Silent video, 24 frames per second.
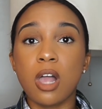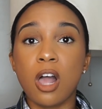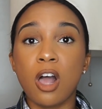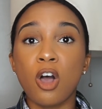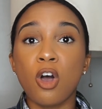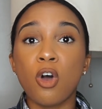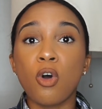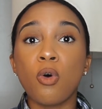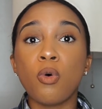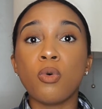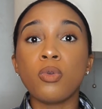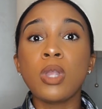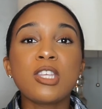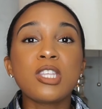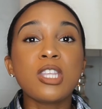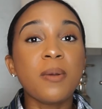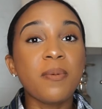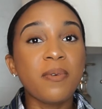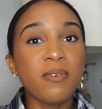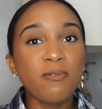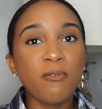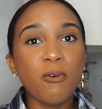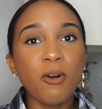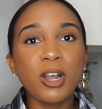own
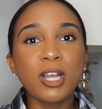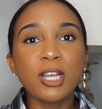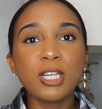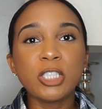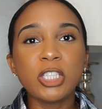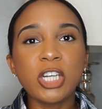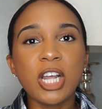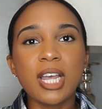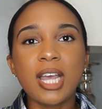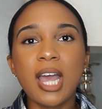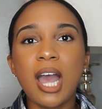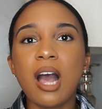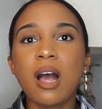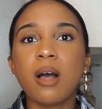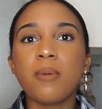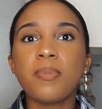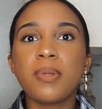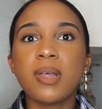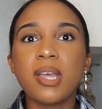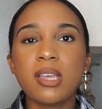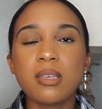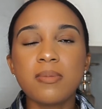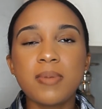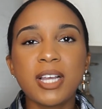so before you check out
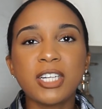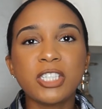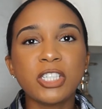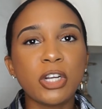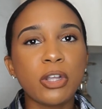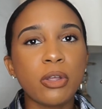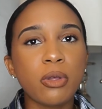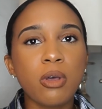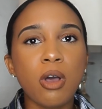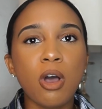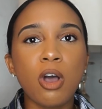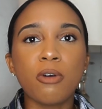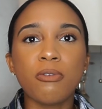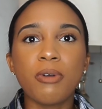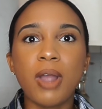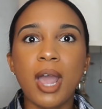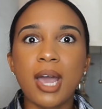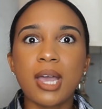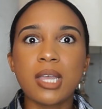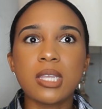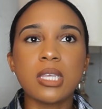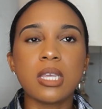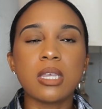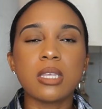please make sure you go on
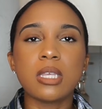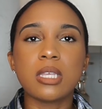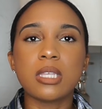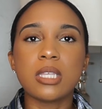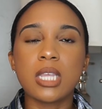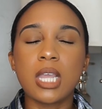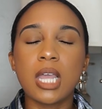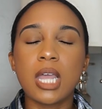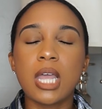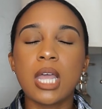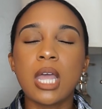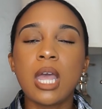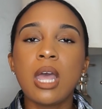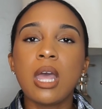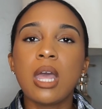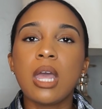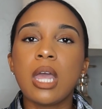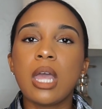Rakuten and see